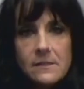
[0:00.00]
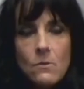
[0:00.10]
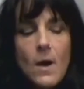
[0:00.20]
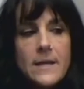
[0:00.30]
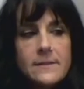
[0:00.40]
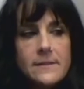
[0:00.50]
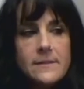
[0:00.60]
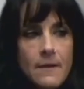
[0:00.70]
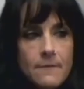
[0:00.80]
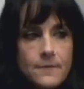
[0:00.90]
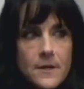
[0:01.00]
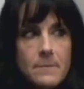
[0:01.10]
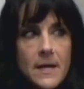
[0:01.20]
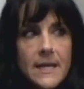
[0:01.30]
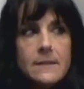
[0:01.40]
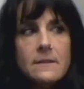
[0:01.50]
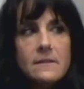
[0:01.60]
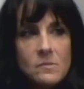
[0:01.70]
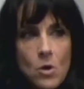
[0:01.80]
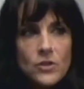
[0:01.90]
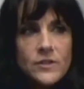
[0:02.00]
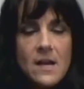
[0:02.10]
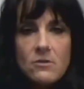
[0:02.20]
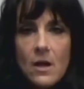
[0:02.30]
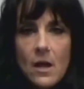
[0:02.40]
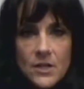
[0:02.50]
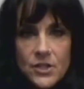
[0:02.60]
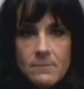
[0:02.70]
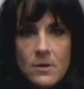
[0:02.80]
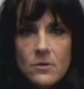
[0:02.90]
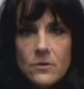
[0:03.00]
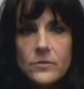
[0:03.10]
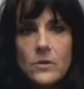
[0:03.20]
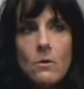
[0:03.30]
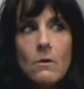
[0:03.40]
Why is everybody in this small town got Hashimoto's?